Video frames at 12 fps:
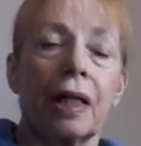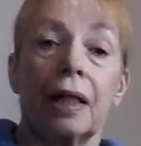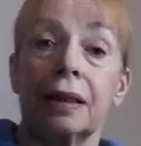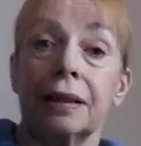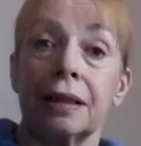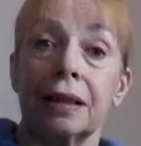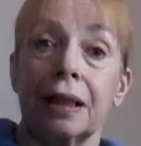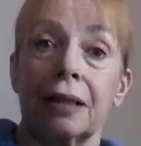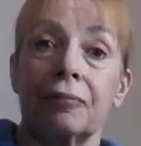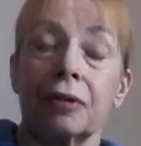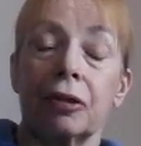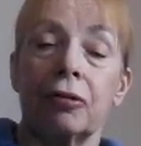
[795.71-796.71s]
and didn't
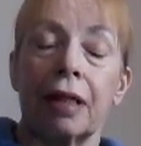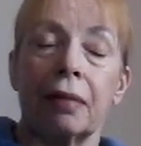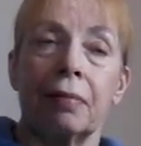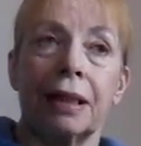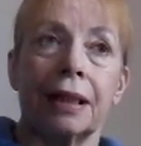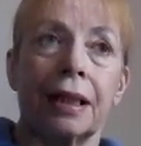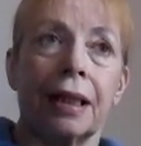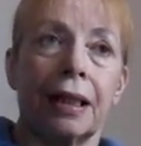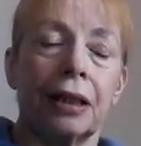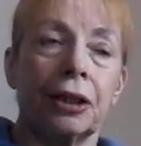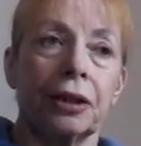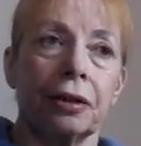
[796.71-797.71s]
give the correct
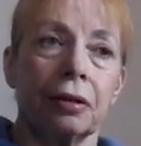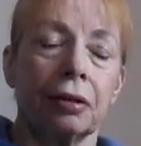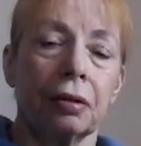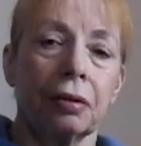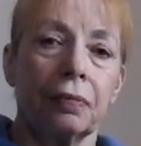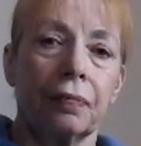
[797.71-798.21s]
medication.